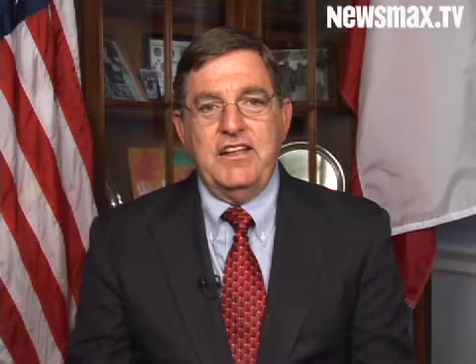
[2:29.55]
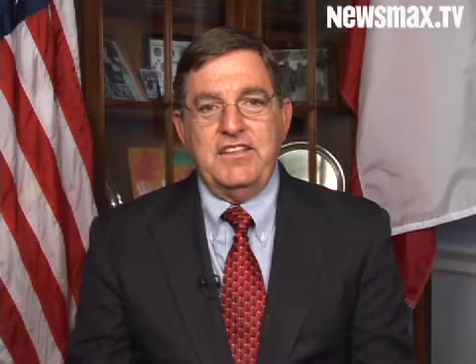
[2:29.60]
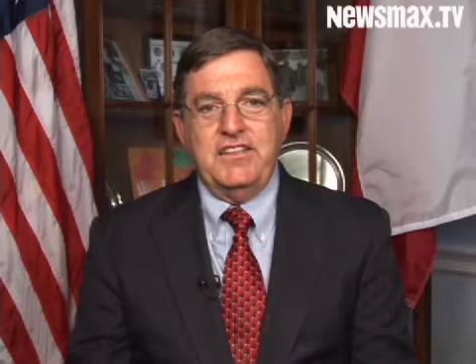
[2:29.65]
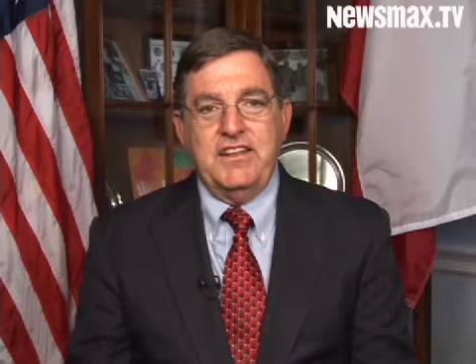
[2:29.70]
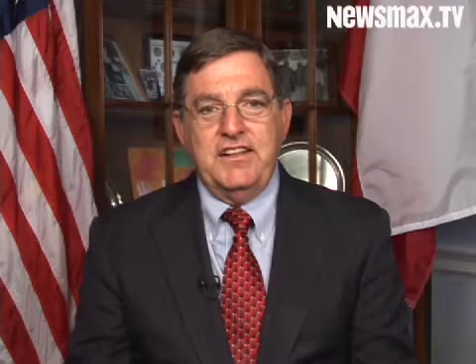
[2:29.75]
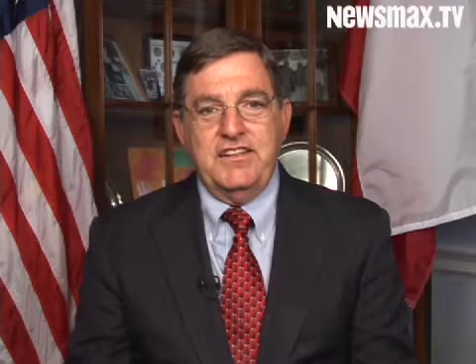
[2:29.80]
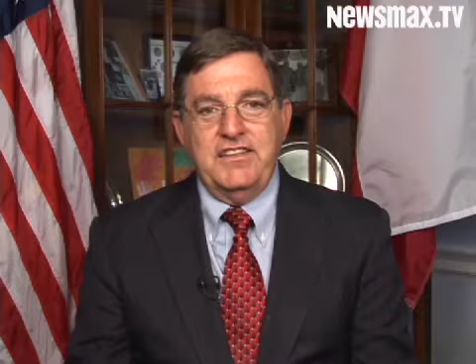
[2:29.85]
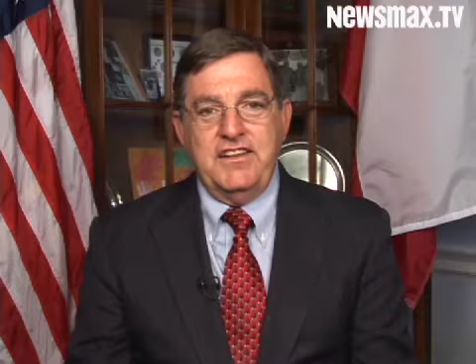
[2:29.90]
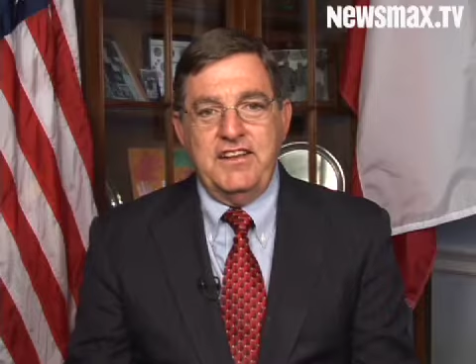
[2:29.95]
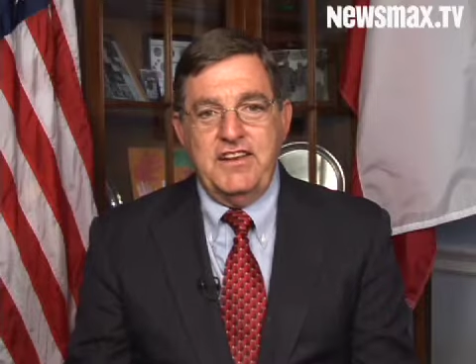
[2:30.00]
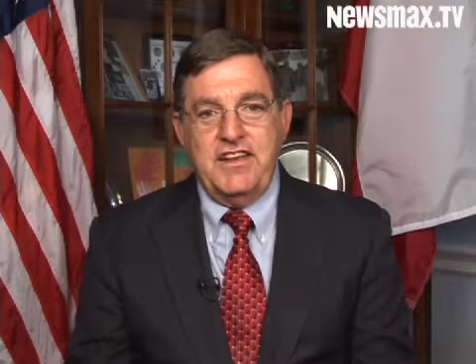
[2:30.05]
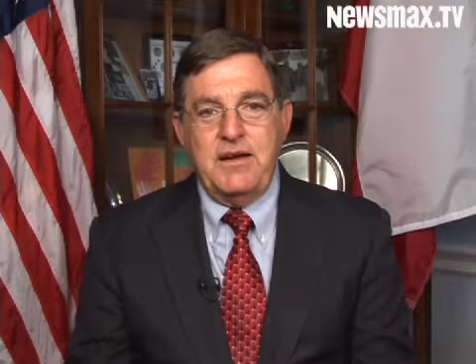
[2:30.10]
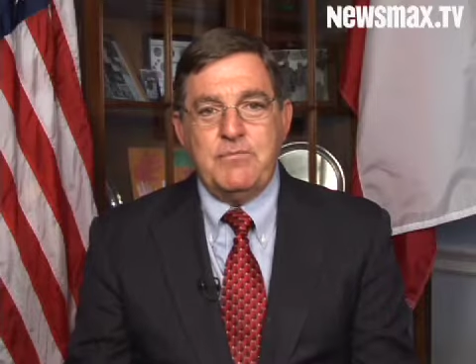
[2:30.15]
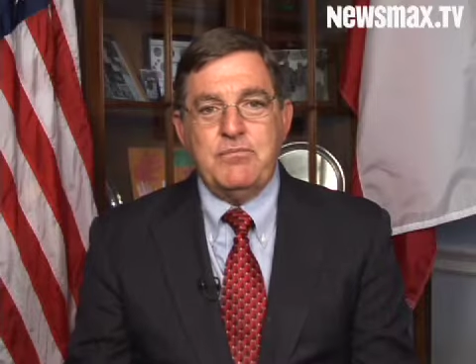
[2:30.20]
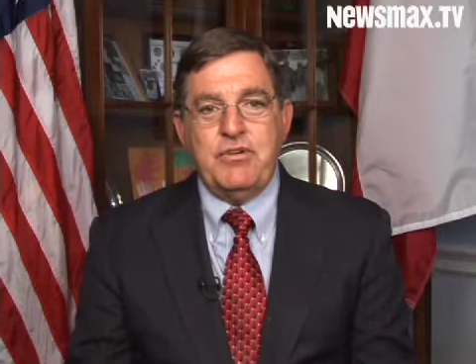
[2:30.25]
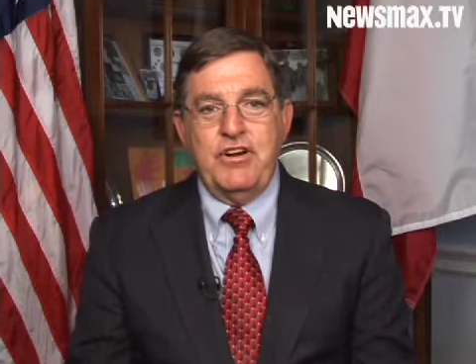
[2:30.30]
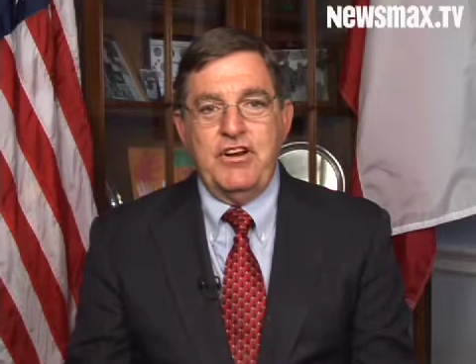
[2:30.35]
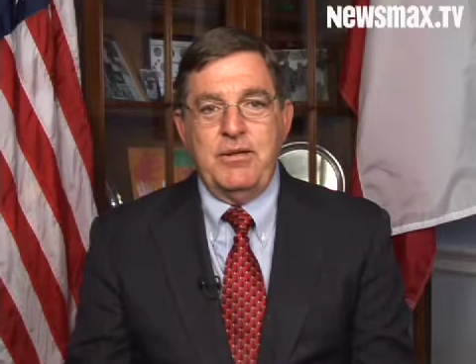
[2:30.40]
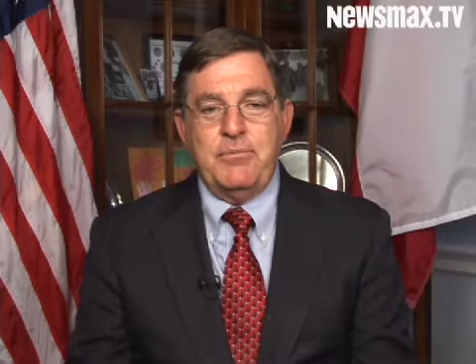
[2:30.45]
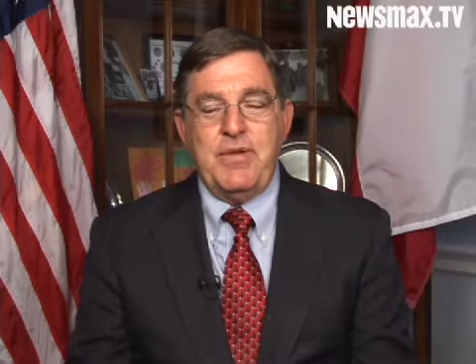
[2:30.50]
the, the
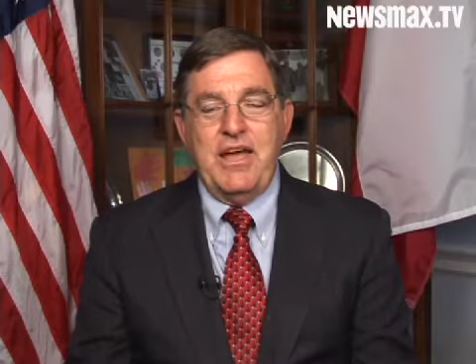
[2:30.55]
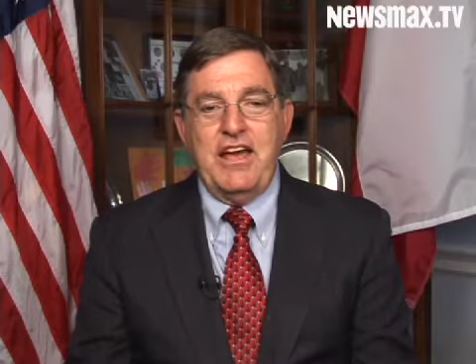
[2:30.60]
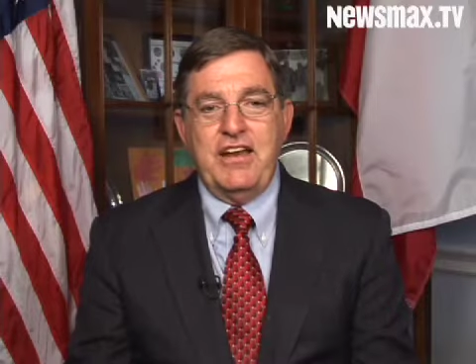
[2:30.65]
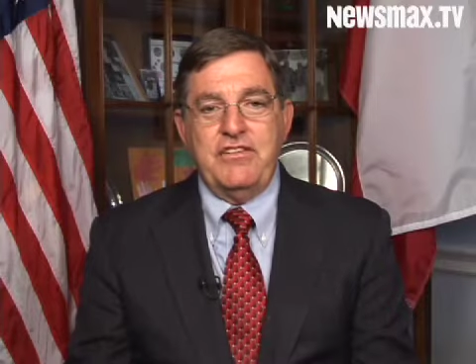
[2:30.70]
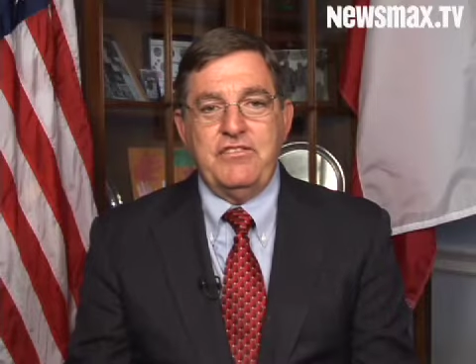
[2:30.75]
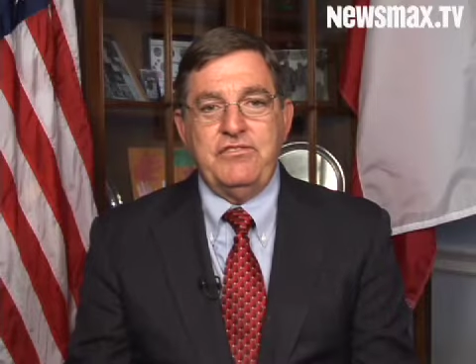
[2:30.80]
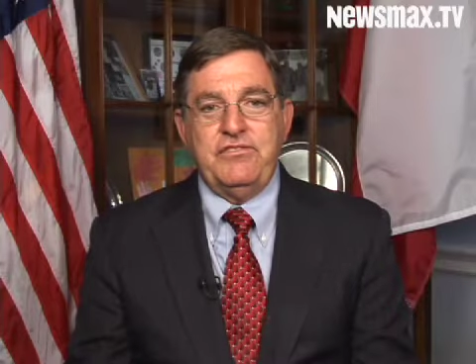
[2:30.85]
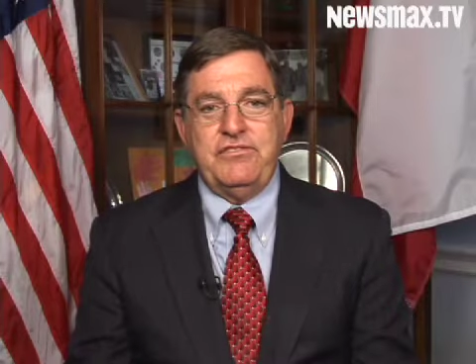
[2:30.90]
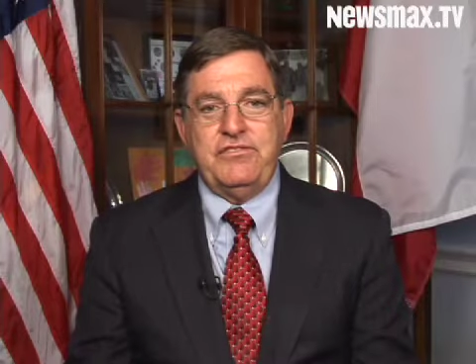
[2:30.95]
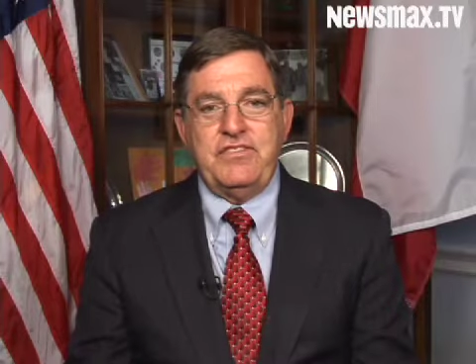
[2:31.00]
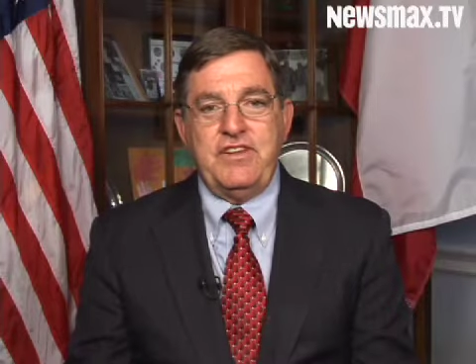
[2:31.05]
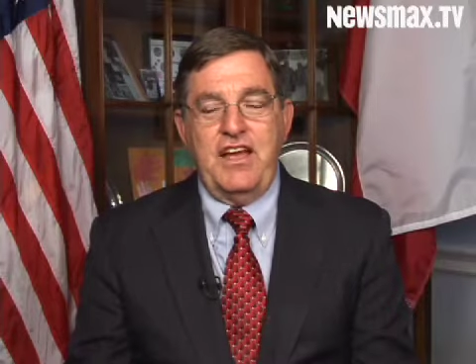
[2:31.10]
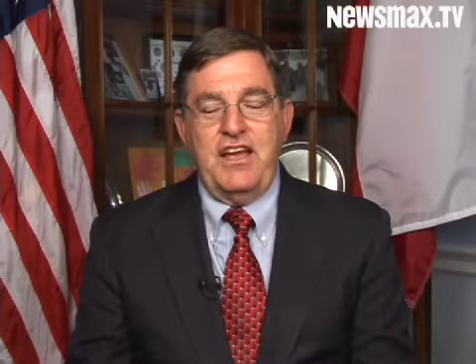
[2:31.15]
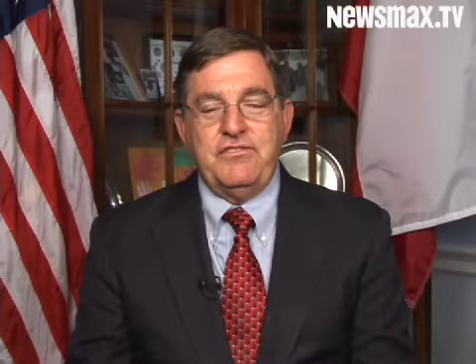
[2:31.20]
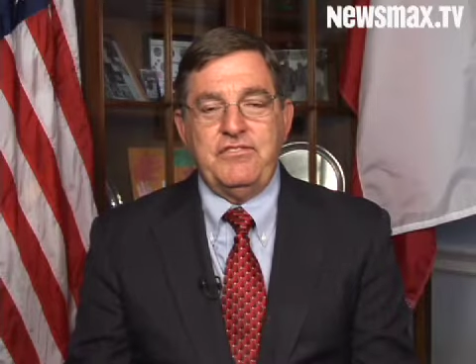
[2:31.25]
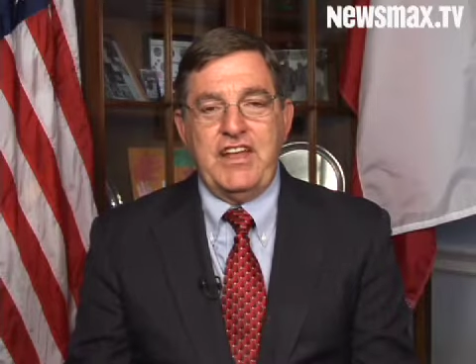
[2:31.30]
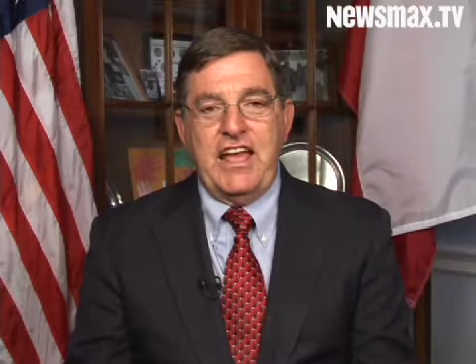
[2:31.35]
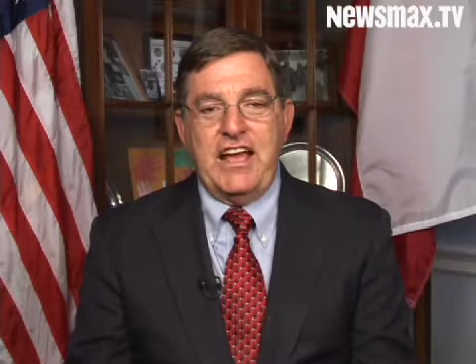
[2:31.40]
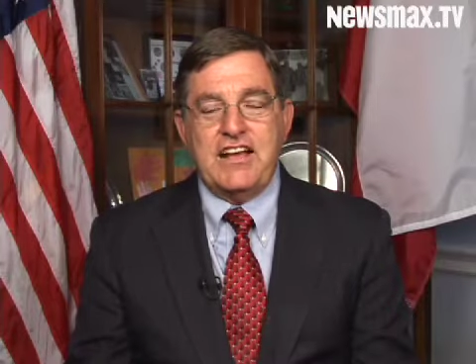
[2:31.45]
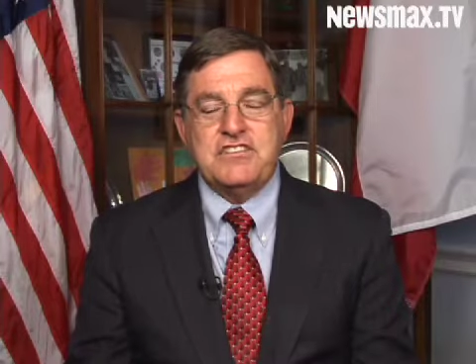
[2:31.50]
number and amount of,
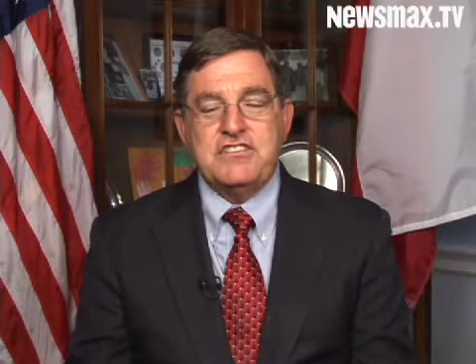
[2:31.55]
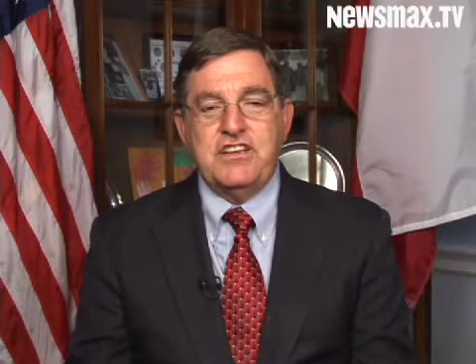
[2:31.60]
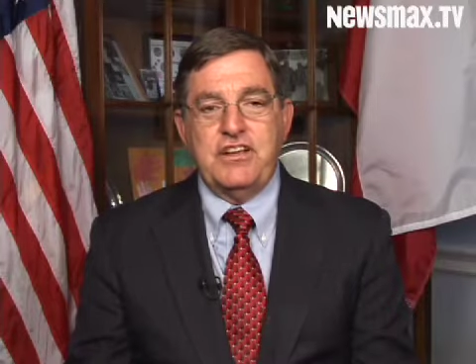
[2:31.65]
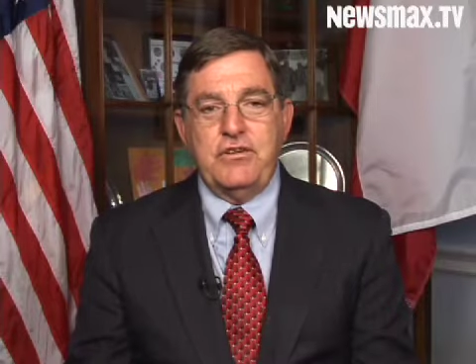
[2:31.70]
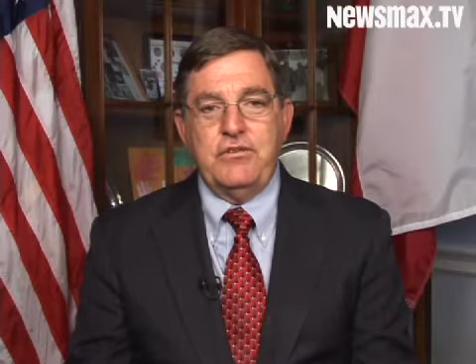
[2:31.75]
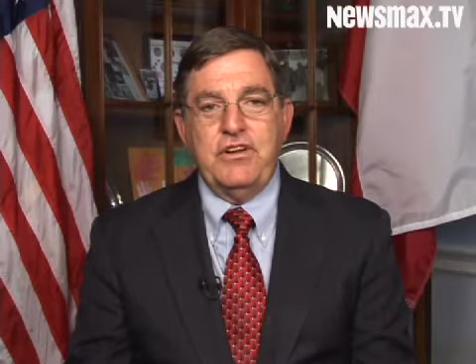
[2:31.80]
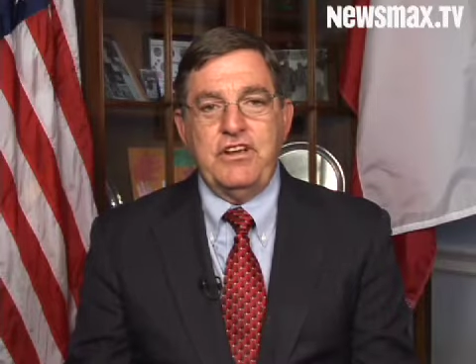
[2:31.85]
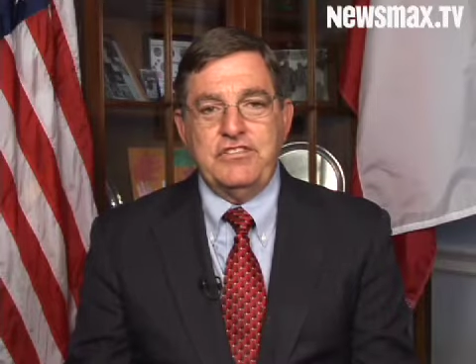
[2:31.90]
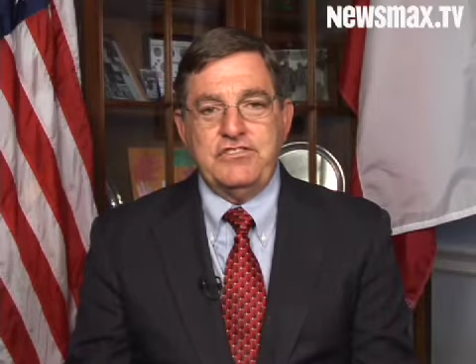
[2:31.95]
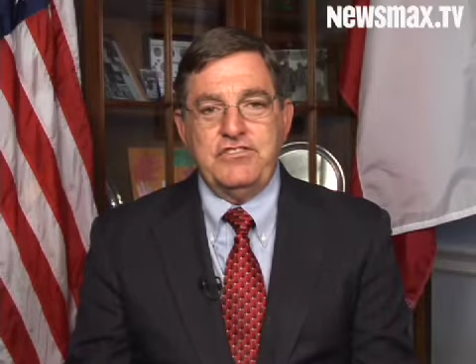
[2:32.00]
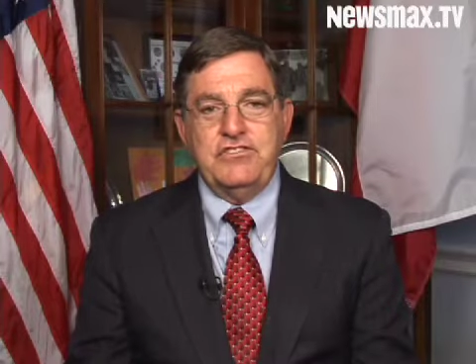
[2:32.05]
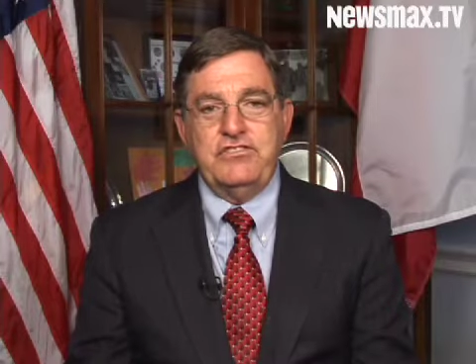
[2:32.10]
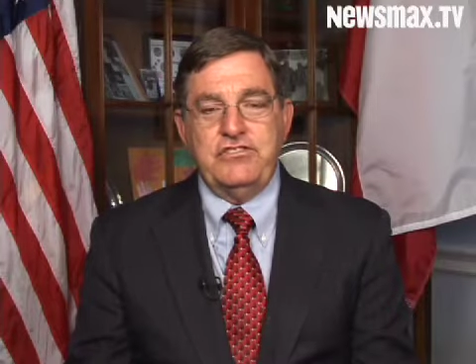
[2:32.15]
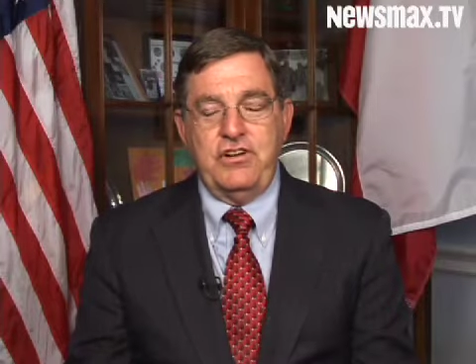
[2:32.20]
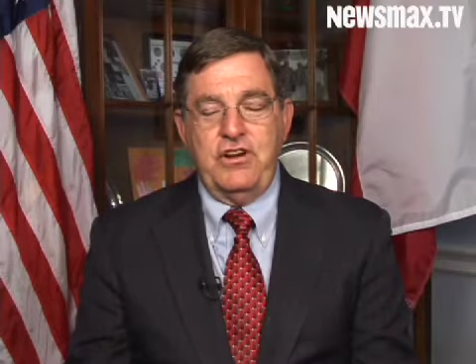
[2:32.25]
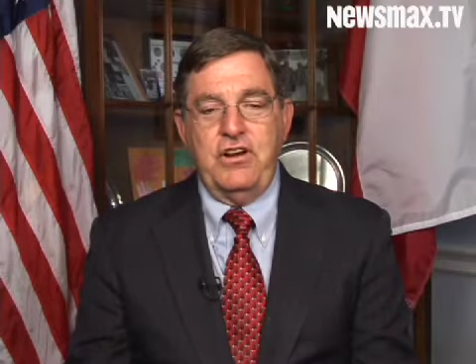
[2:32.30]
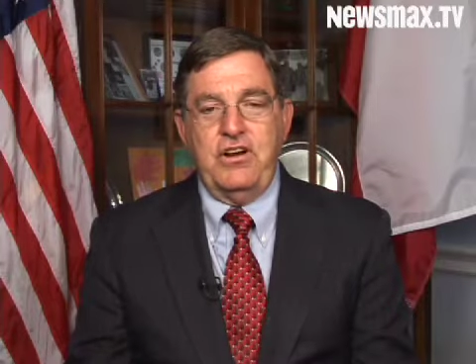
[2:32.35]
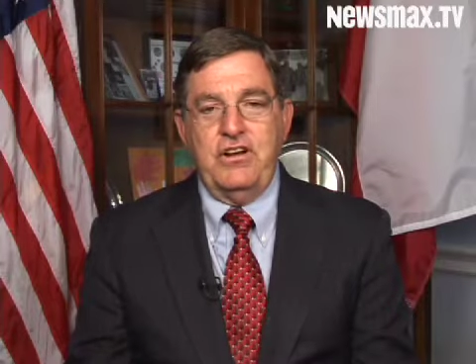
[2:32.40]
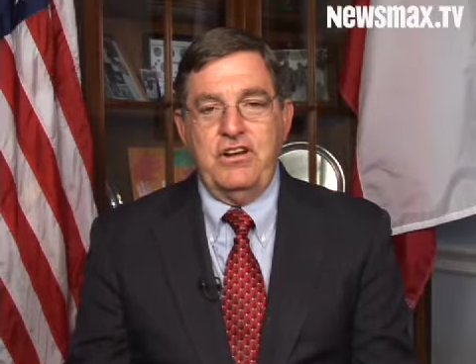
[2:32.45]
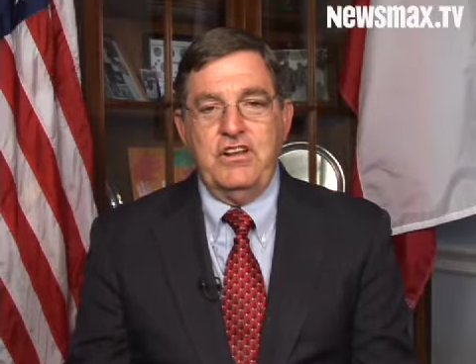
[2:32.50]
of tax
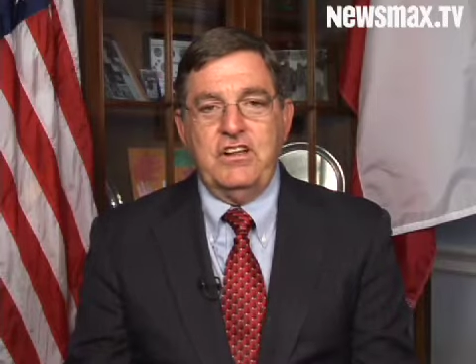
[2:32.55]
increases are,